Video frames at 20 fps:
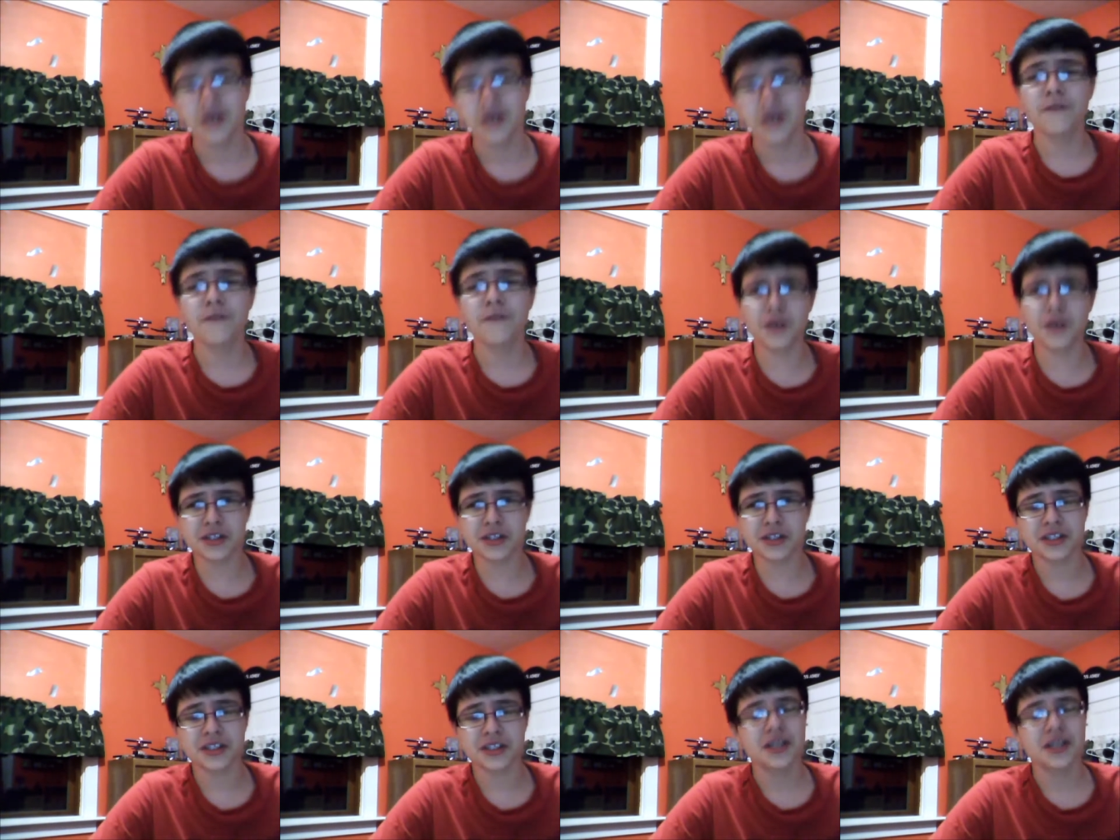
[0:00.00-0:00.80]

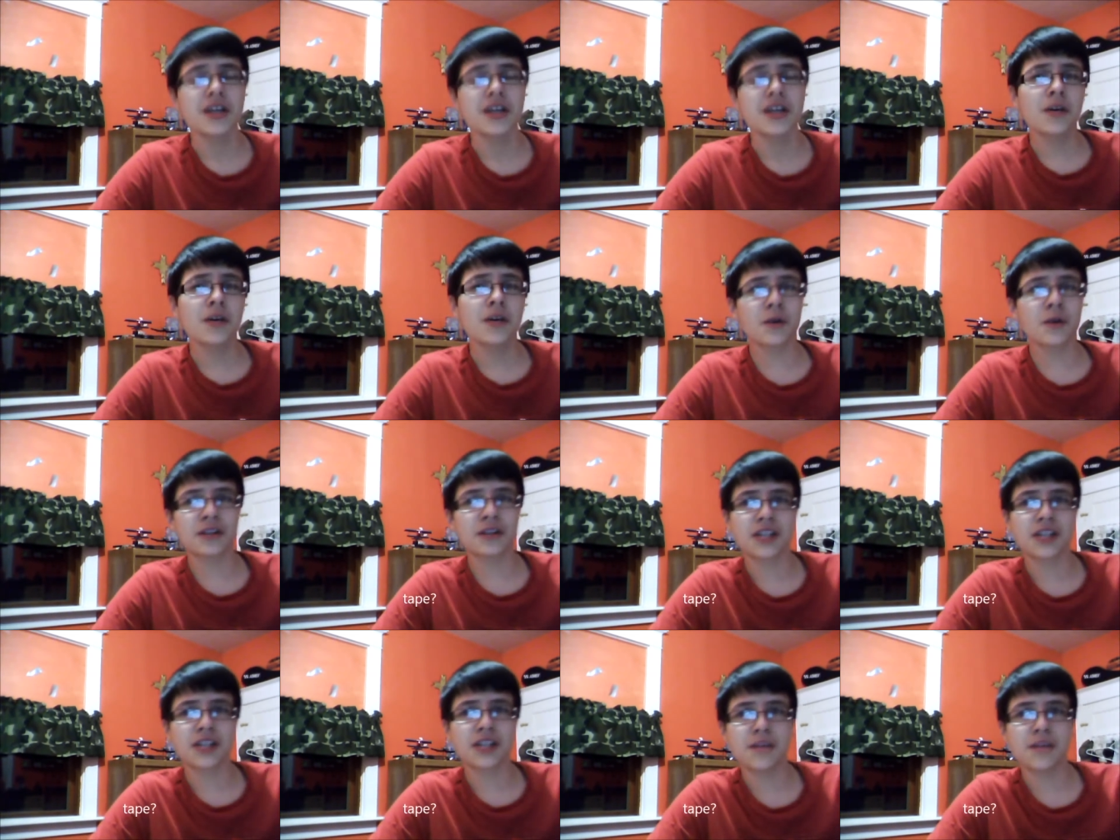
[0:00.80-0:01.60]
First, you want to
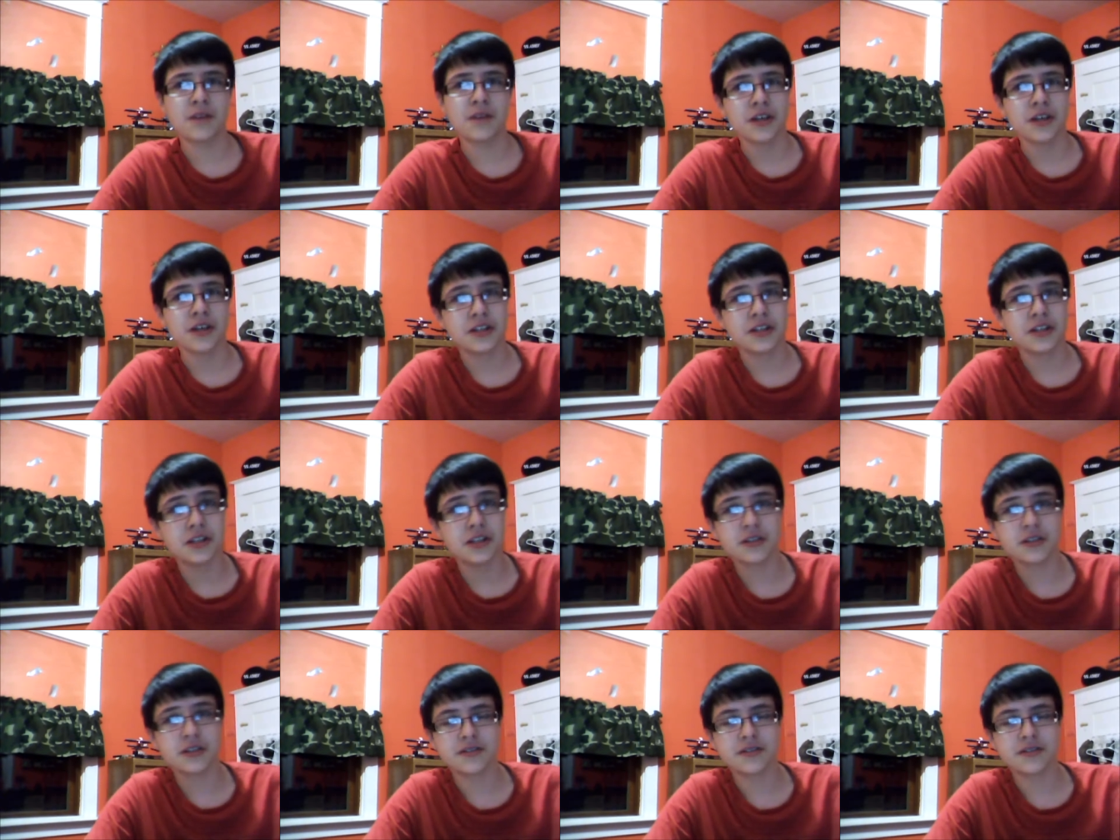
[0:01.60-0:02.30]
tape your...